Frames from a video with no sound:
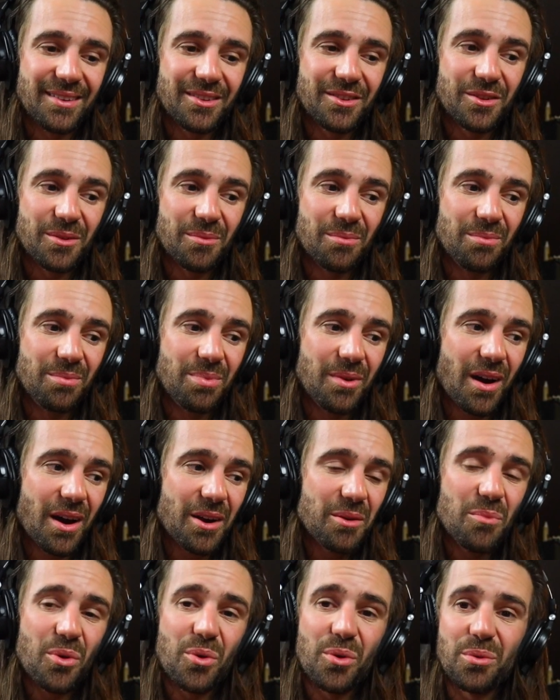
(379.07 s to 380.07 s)
some
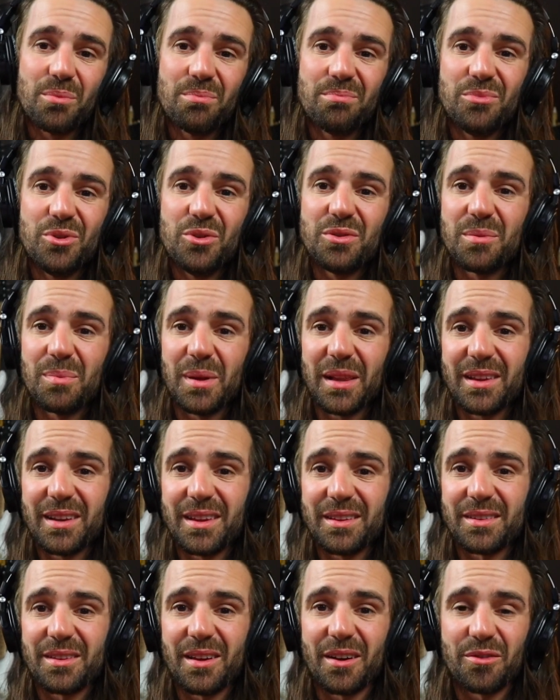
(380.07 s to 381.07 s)
kind of more
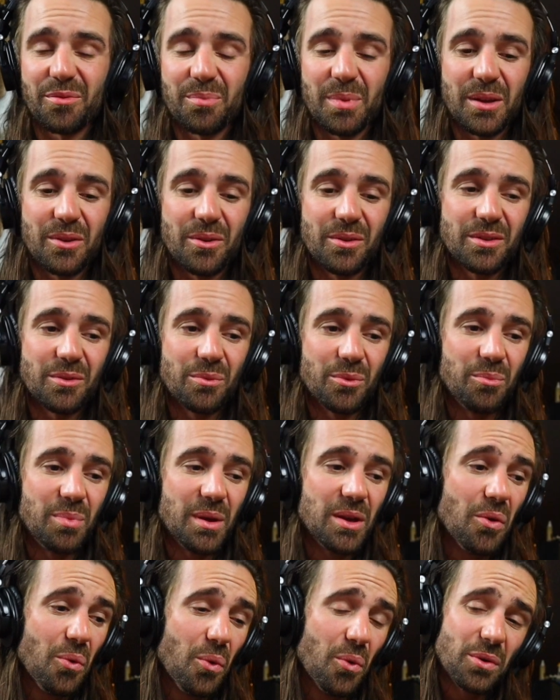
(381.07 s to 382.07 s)
usability stuff, because it would
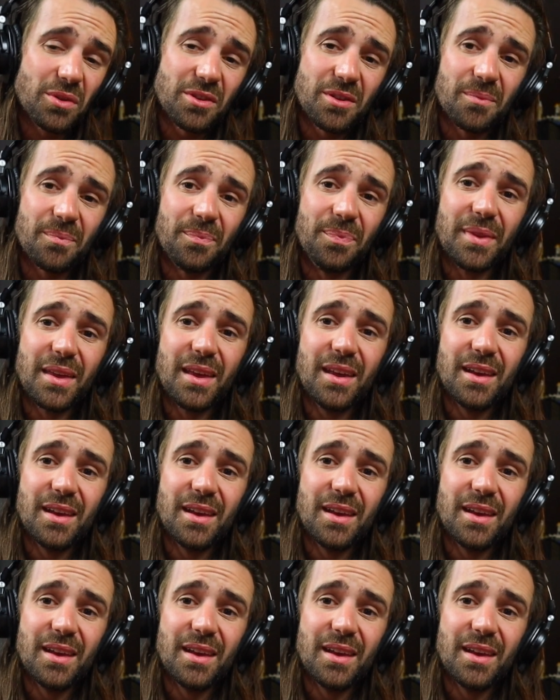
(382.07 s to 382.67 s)
be awesome